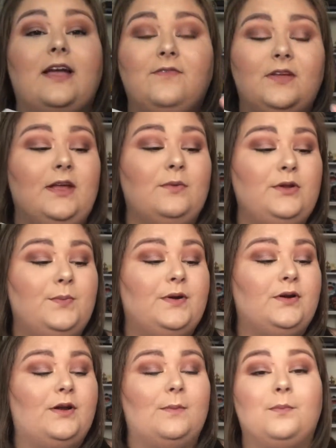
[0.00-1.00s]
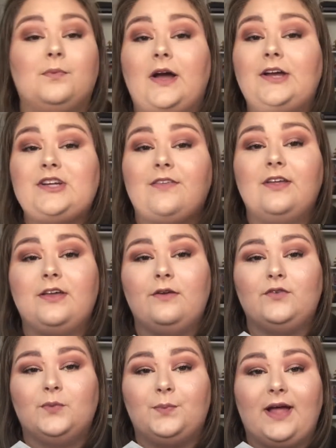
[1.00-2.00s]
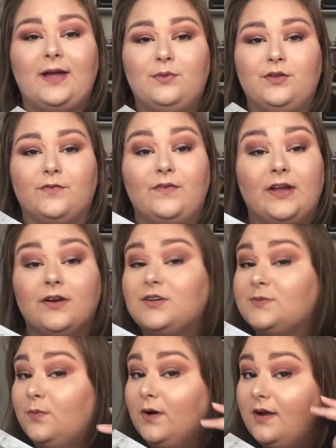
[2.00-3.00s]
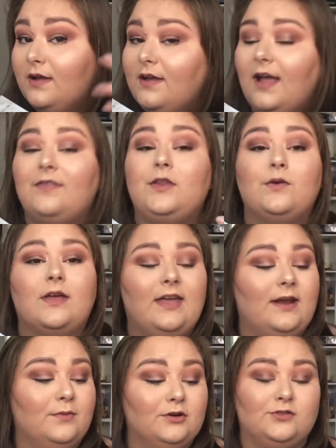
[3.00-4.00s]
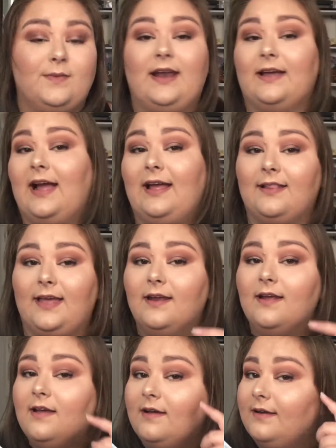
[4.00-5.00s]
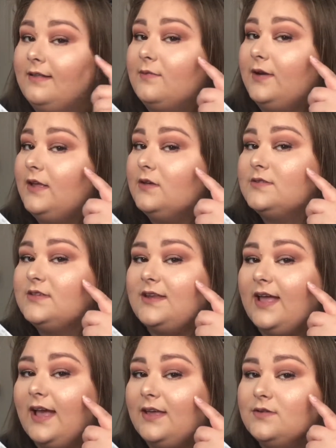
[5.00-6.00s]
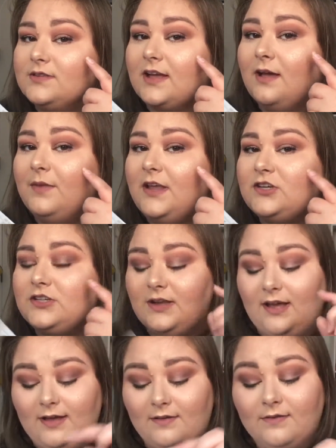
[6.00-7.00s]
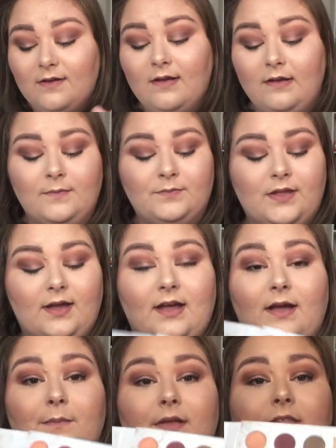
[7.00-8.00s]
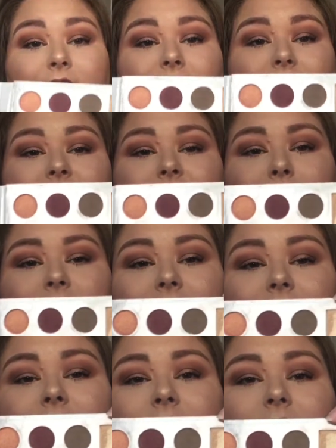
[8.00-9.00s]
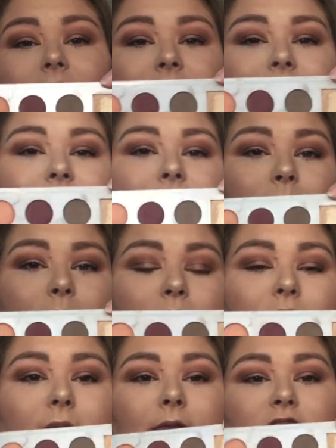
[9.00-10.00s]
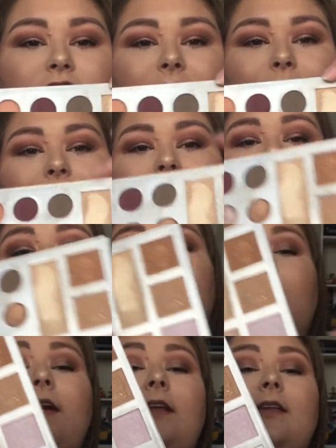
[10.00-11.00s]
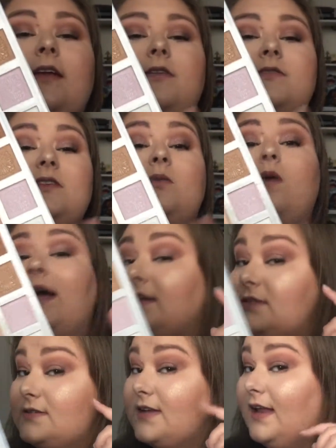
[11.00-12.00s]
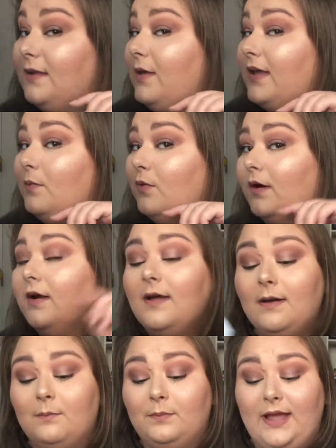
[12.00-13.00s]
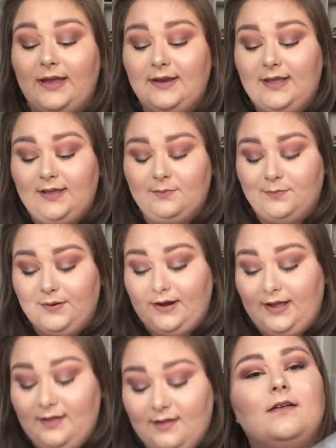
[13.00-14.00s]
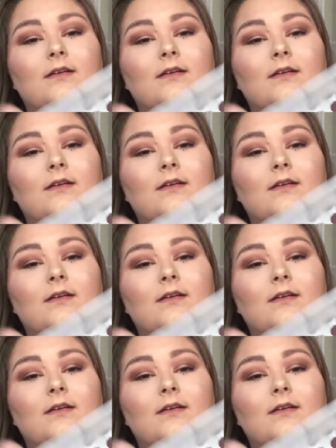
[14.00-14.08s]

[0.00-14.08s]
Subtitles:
I feel like when you put it on a brush, I feel like you have to apply it with your fingers more, and then you can get a more dramatic highlight. That's what I used today. I used a combination of this one, this more champagne color, and then I used the white just to kind of make it more blinding and pretty.